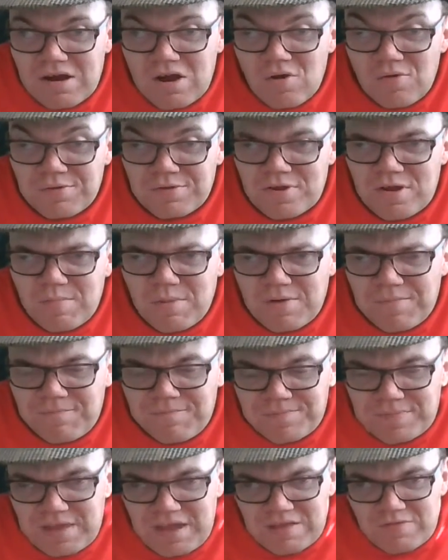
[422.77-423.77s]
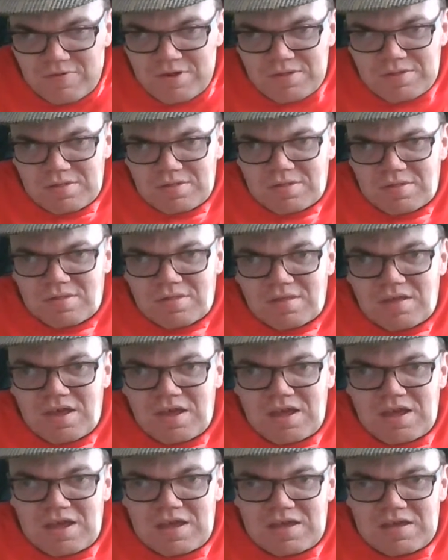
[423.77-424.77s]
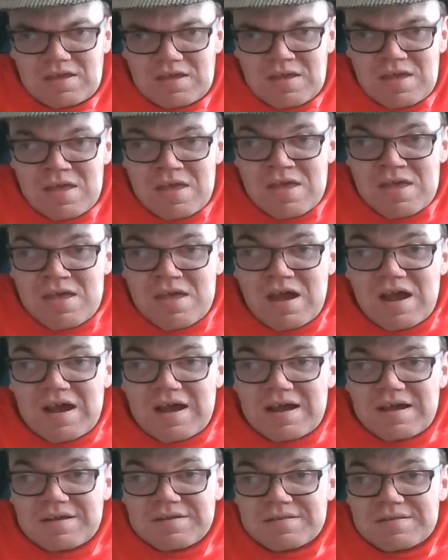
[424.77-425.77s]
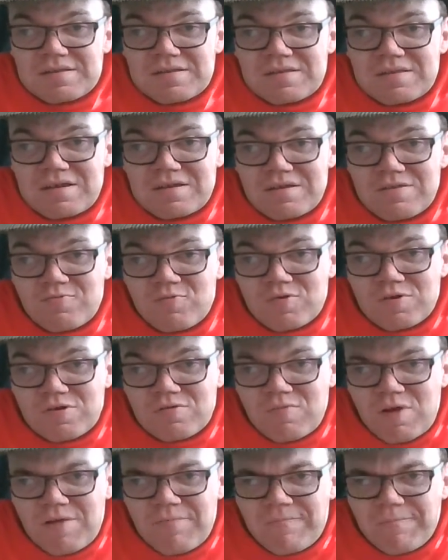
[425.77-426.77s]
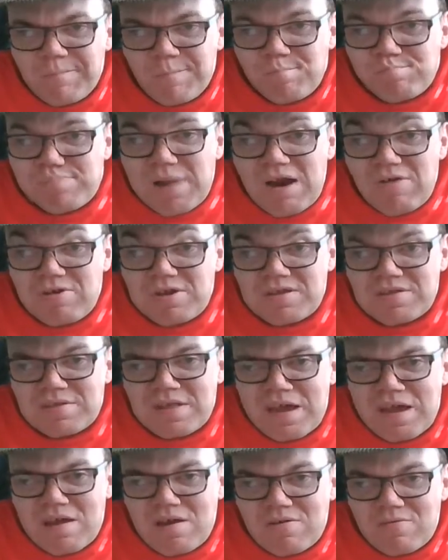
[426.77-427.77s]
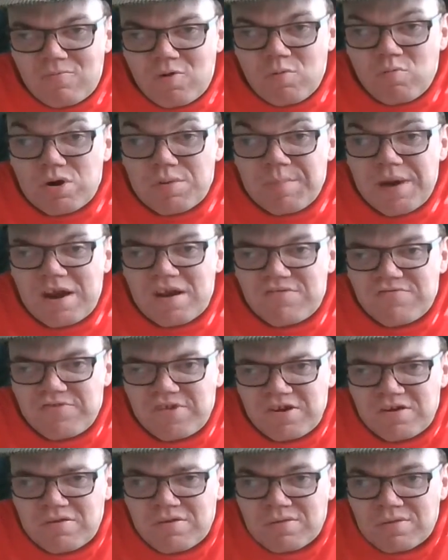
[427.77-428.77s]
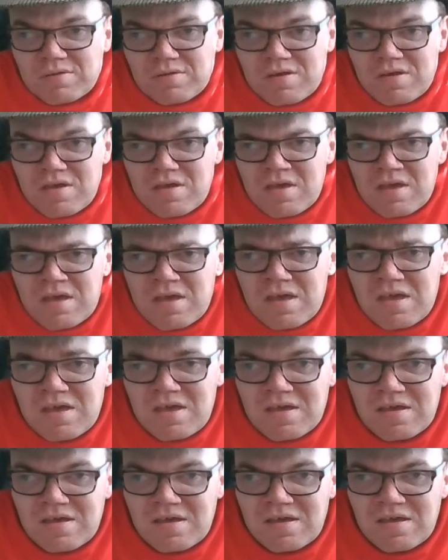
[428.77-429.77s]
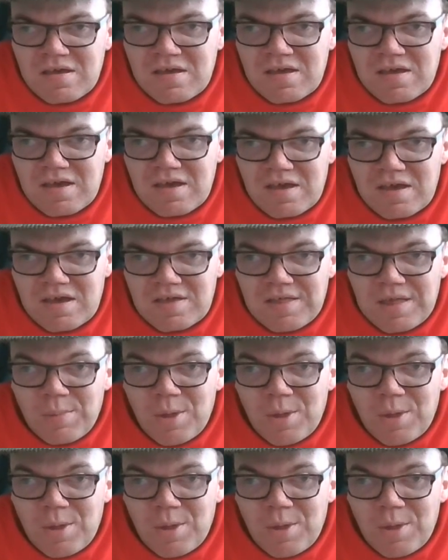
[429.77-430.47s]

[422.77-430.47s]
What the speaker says: Also, but how do I see? I just wonder what Barry's that or one of Barry's fears is.